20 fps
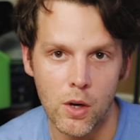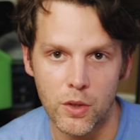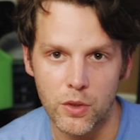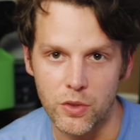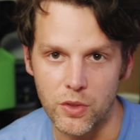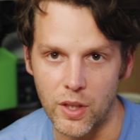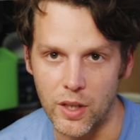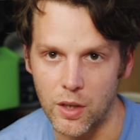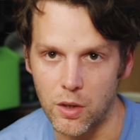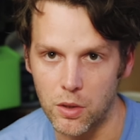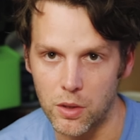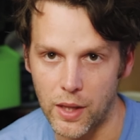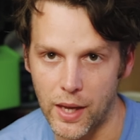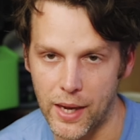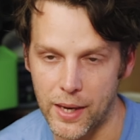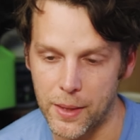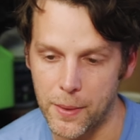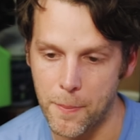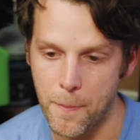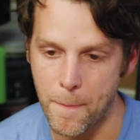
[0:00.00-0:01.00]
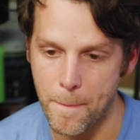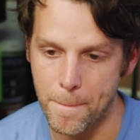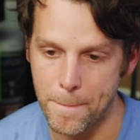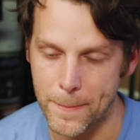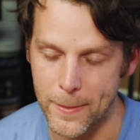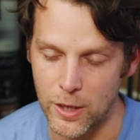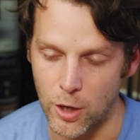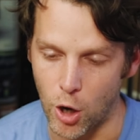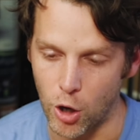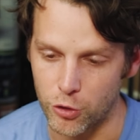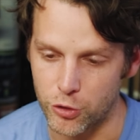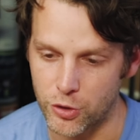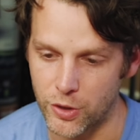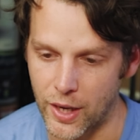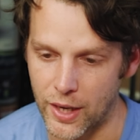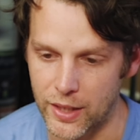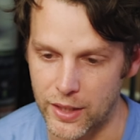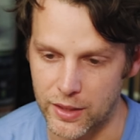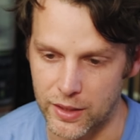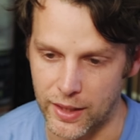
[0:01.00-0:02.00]
single leg and
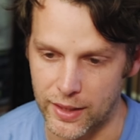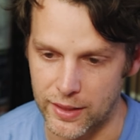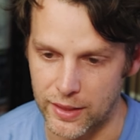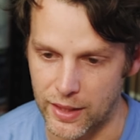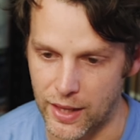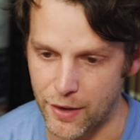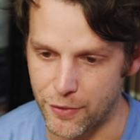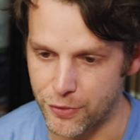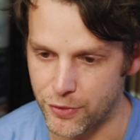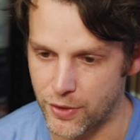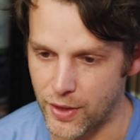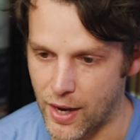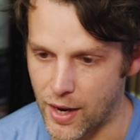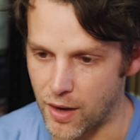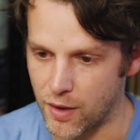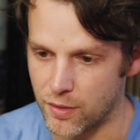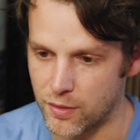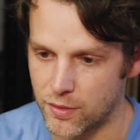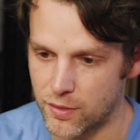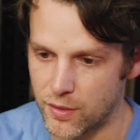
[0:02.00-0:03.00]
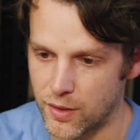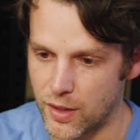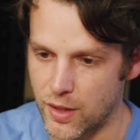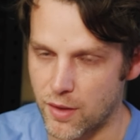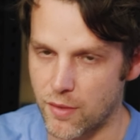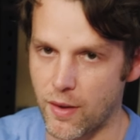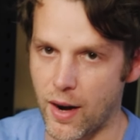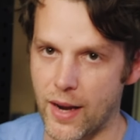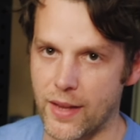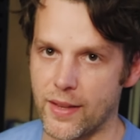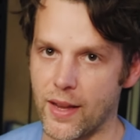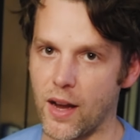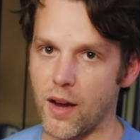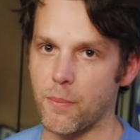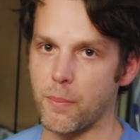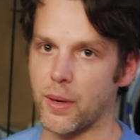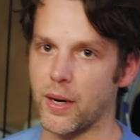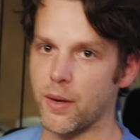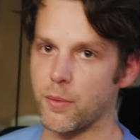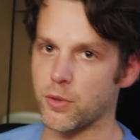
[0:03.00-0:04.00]
alternating, like left down and then right
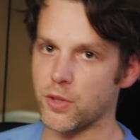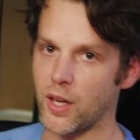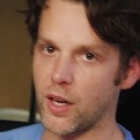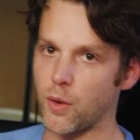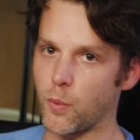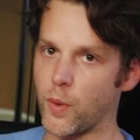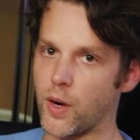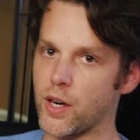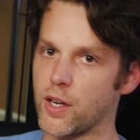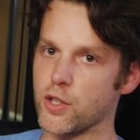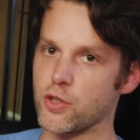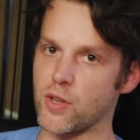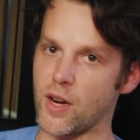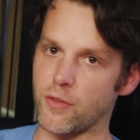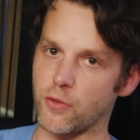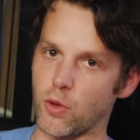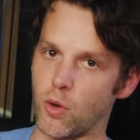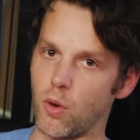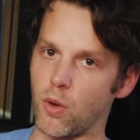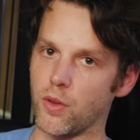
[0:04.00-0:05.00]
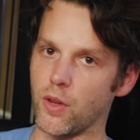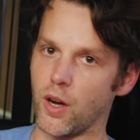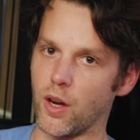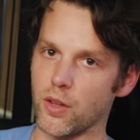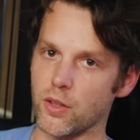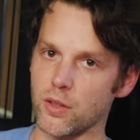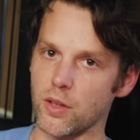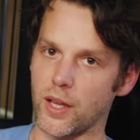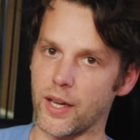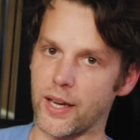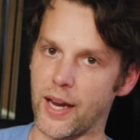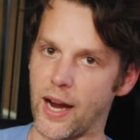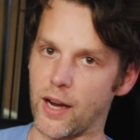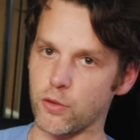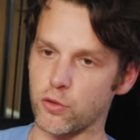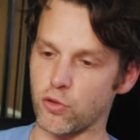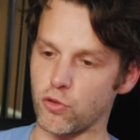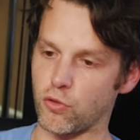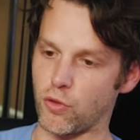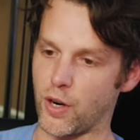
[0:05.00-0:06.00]
down, but it was kind of weird because you have to hold the other leg
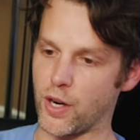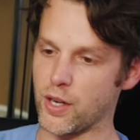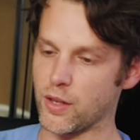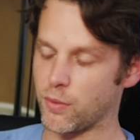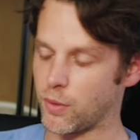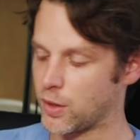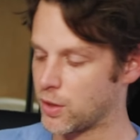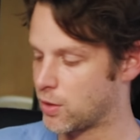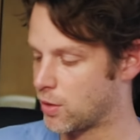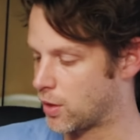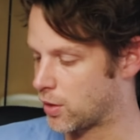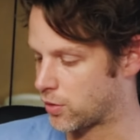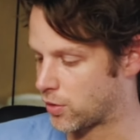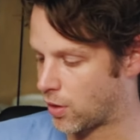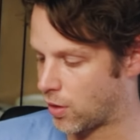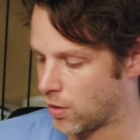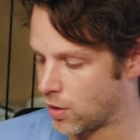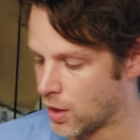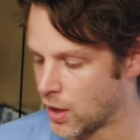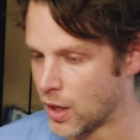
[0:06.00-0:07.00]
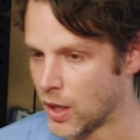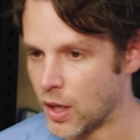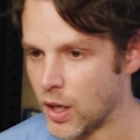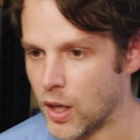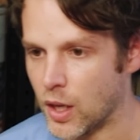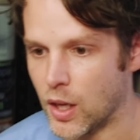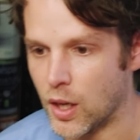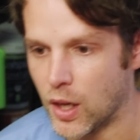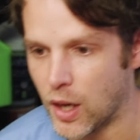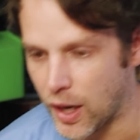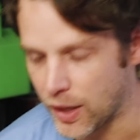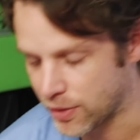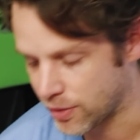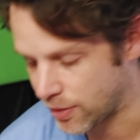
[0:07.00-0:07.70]
out straight while you do it, so I